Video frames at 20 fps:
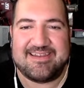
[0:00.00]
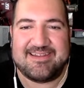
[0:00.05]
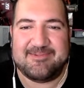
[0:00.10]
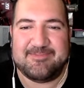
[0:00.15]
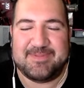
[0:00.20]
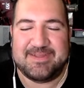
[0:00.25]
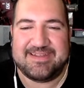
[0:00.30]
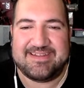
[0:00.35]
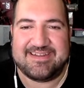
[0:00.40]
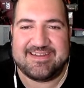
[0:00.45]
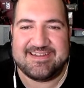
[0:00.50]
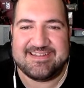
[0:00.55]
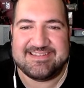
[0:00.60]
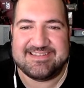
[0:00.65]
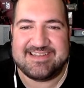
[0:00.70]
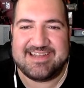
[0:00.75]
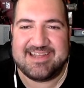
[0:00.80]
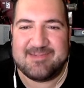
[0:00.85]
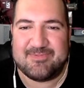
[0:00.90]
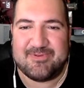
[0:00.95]
because
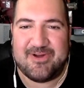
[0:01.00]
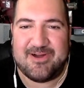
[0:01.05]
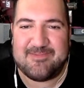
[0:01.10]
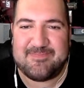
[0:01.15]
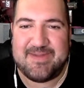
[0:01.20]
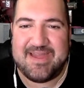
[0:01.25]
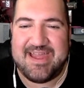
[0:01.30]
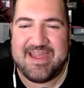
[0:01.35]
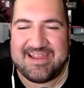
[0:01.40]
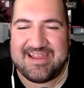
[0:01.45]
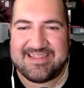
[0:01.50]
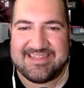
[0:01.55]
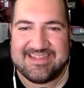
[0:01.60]
he brought back